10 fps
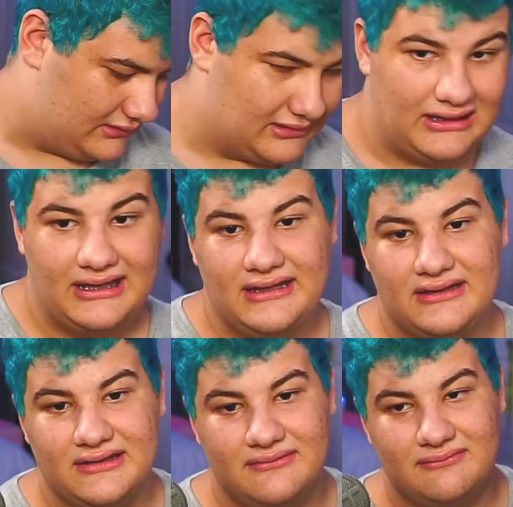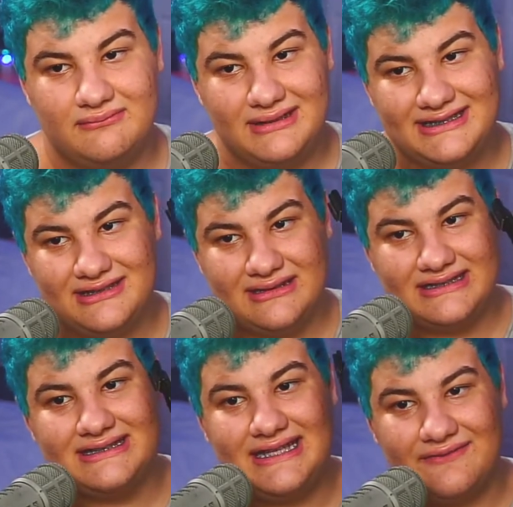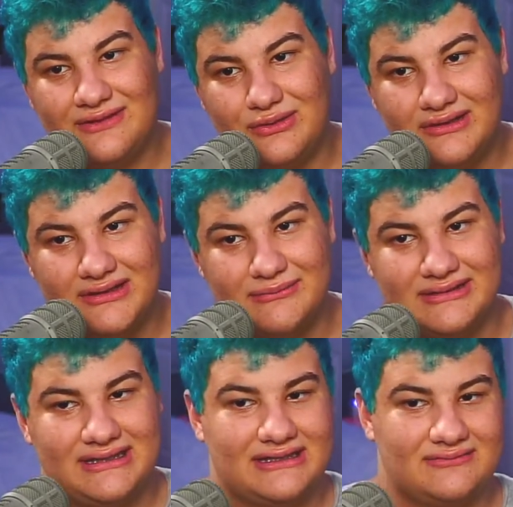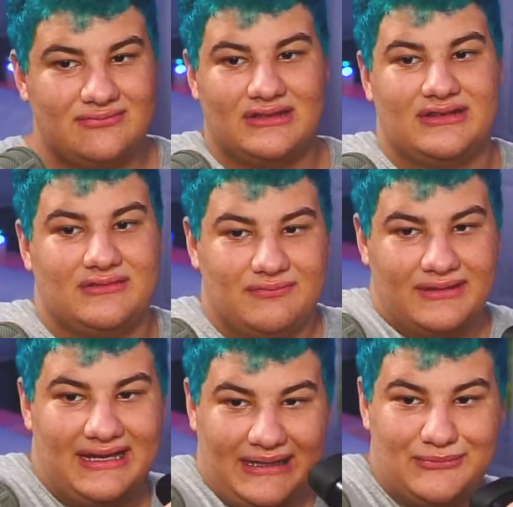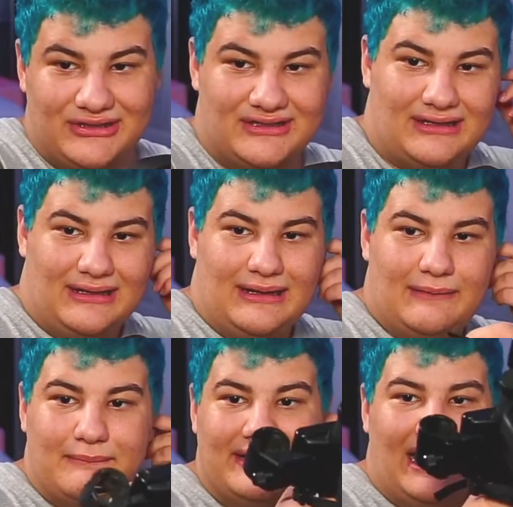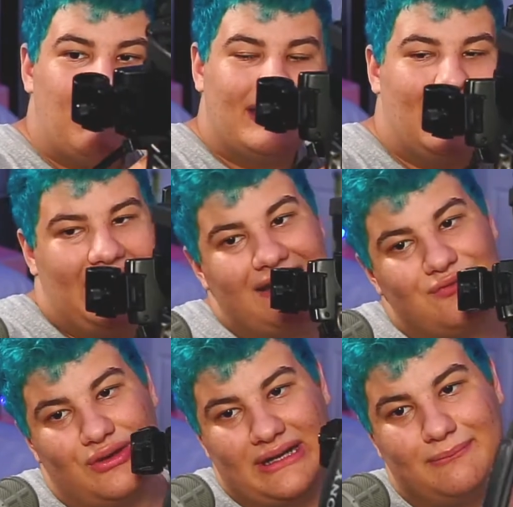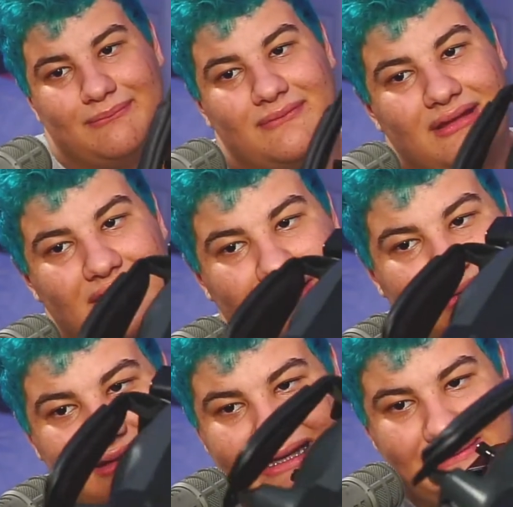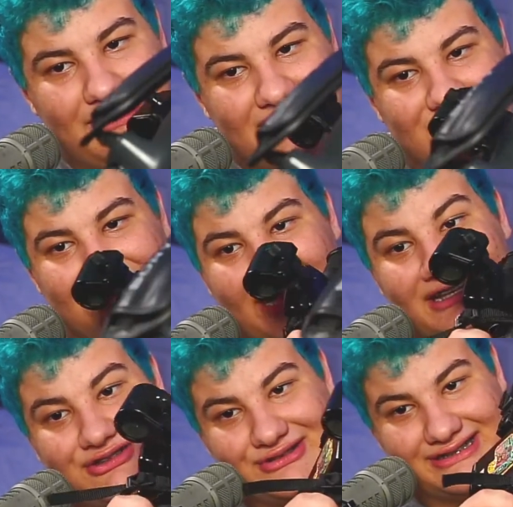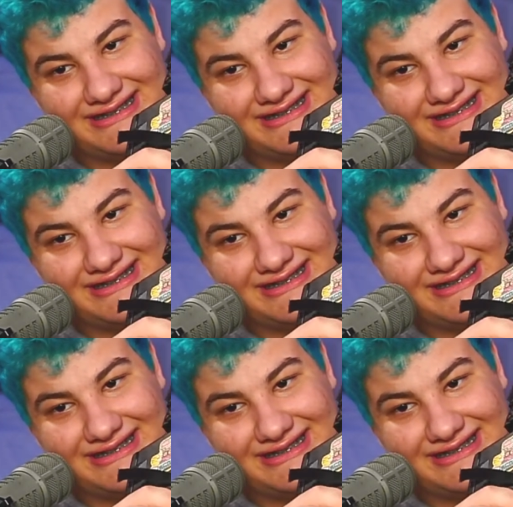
And this is definitely one of them. It's like the camera, but now I have one. eBay is dangerous.